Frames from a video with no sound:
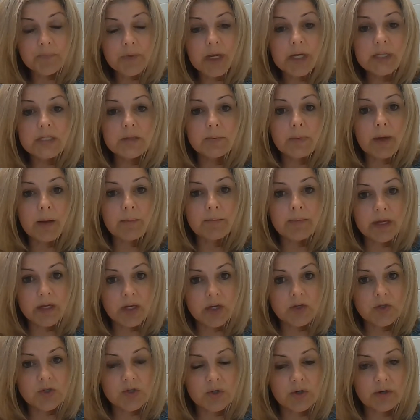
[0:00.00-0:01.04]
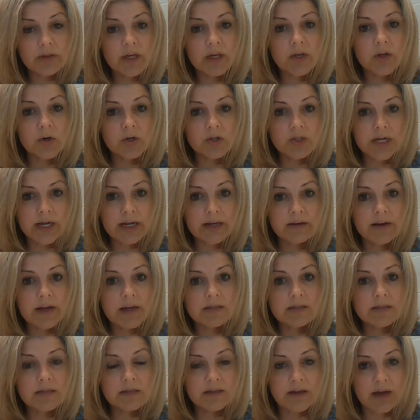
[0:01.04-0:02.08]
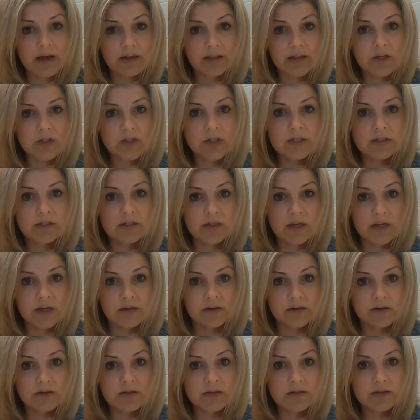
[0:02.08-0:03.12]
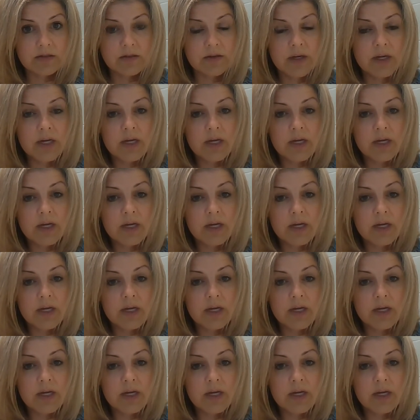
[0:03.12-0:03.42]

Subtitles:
It's about making sure that your child has the knowledge and skills.